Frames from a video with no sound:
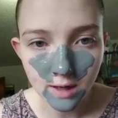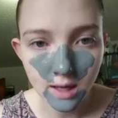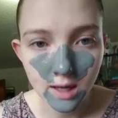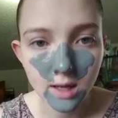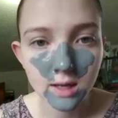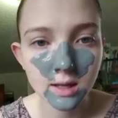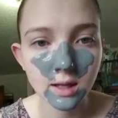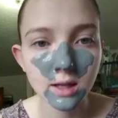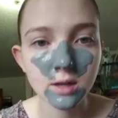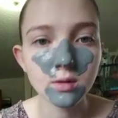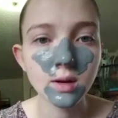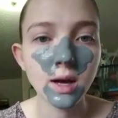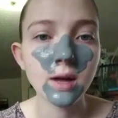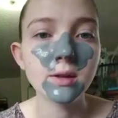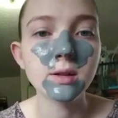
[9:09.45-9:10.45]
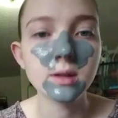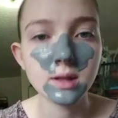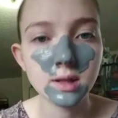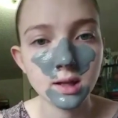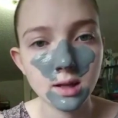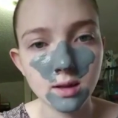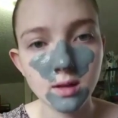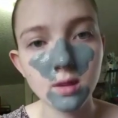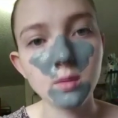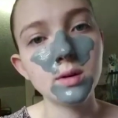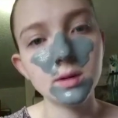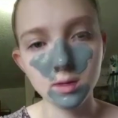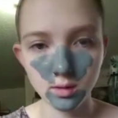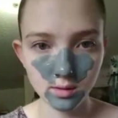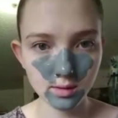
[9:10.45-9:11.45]
and let you guys see the
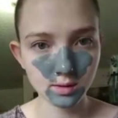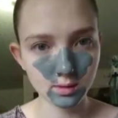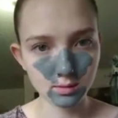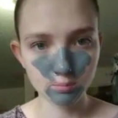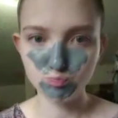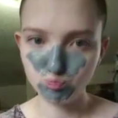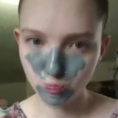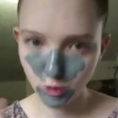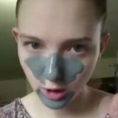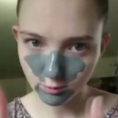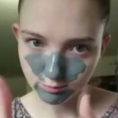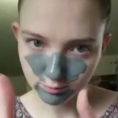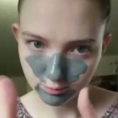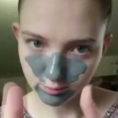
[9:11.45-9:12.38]
results. Okay,